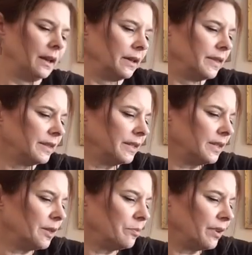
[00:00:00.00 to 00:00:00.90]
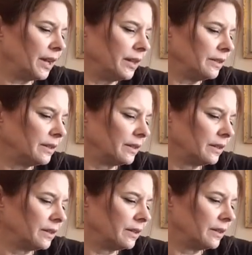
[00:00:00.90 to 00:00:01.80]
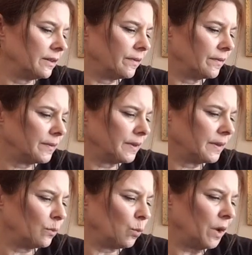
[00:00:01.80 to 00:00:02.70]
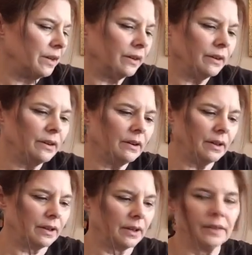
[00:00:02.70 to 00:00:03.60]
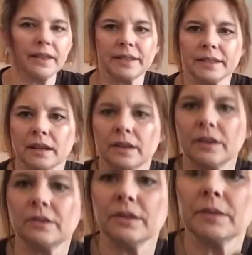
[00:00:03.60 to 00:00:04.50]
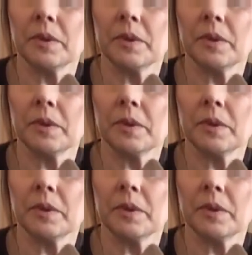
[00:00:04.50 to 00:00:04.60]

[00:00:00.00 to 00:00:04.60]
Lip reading: This is the brand Wonder. That's a new to me